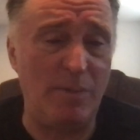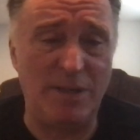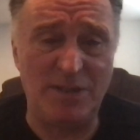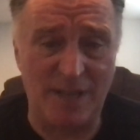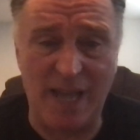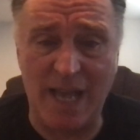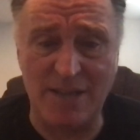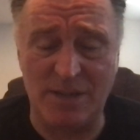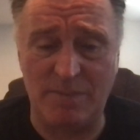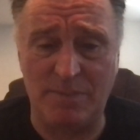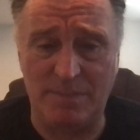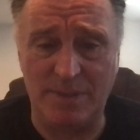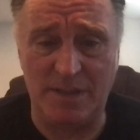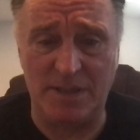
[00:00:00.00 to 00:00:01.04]
gossip
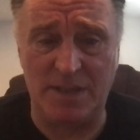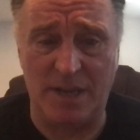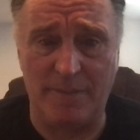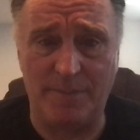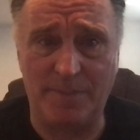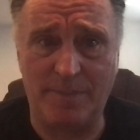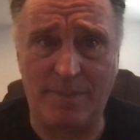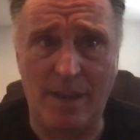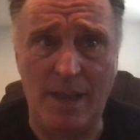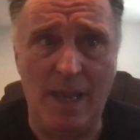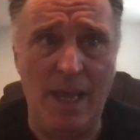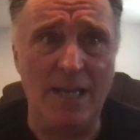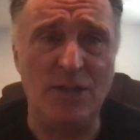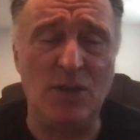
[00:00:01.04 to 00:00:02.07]
at the time.
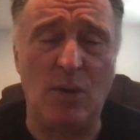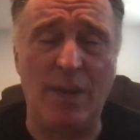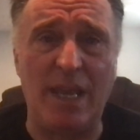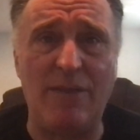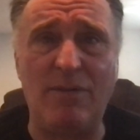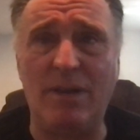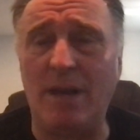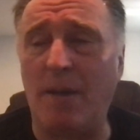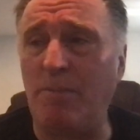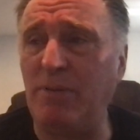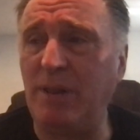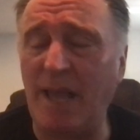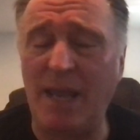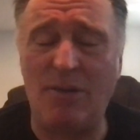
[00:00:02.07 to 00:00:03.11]
So even a
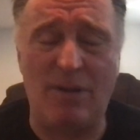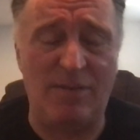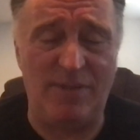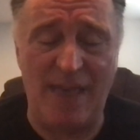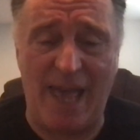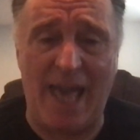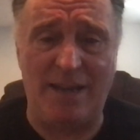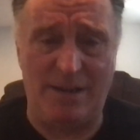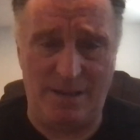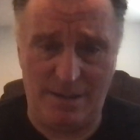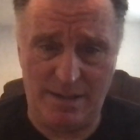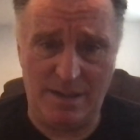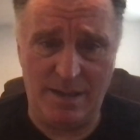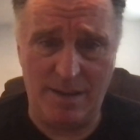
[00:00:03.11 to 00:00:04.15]
player of that
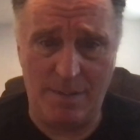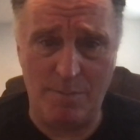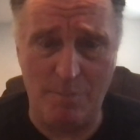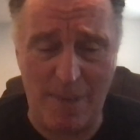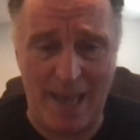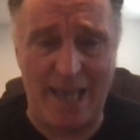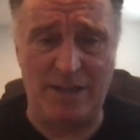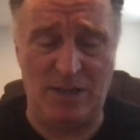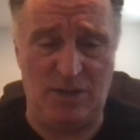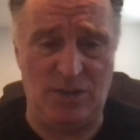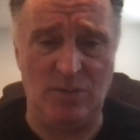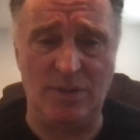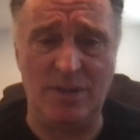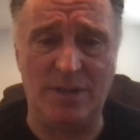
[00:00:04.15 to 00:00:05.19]

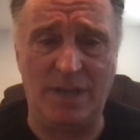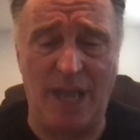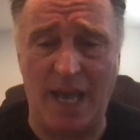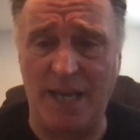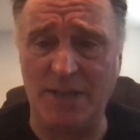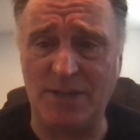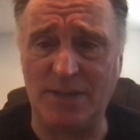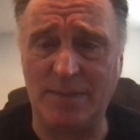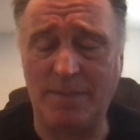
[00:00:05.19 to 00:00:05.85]
magnitude, guys,